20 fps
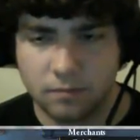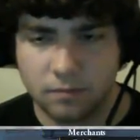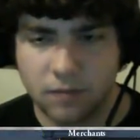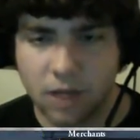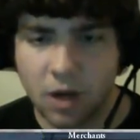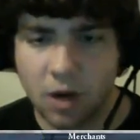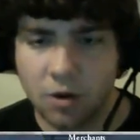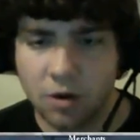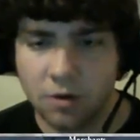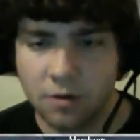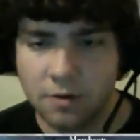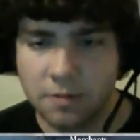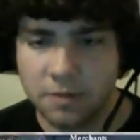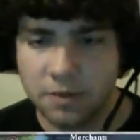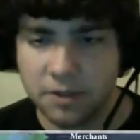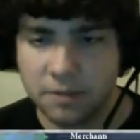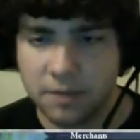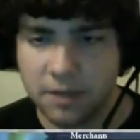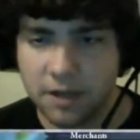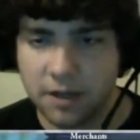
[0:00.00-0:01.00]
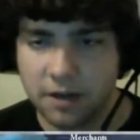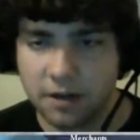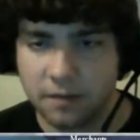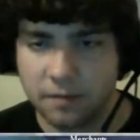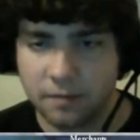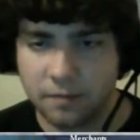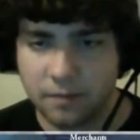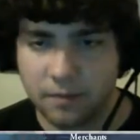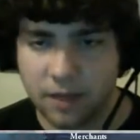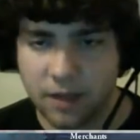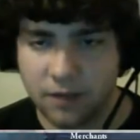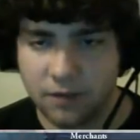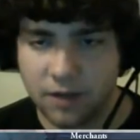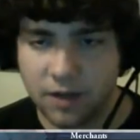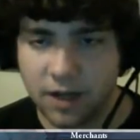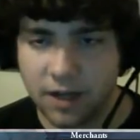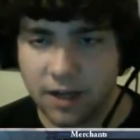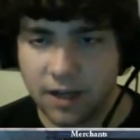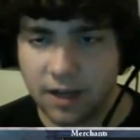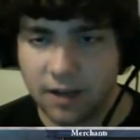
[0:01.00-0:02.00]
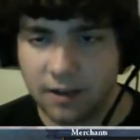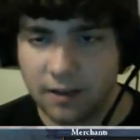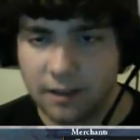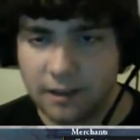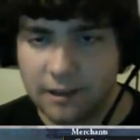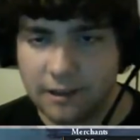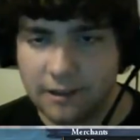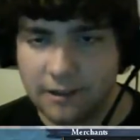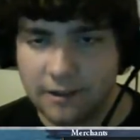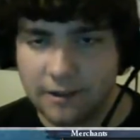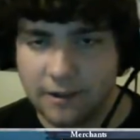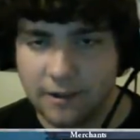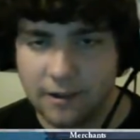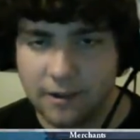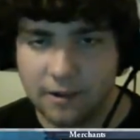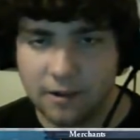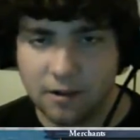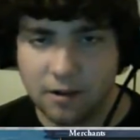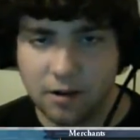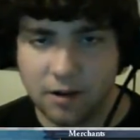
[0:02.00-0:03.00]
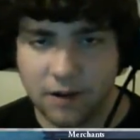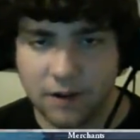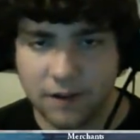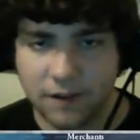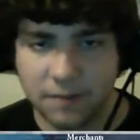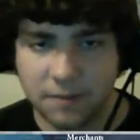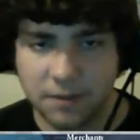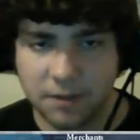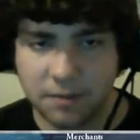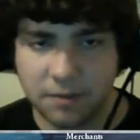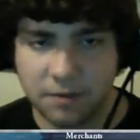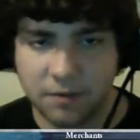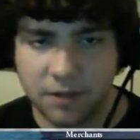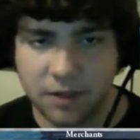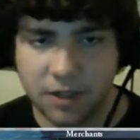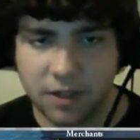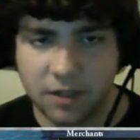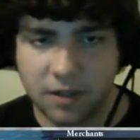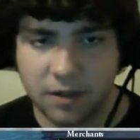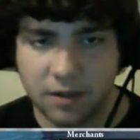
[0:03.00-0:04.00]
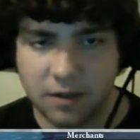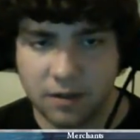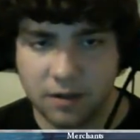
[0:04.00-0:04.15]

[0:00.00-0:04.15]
Oh no, we built them here. I forgot, yeah. Alright, let's build them over here.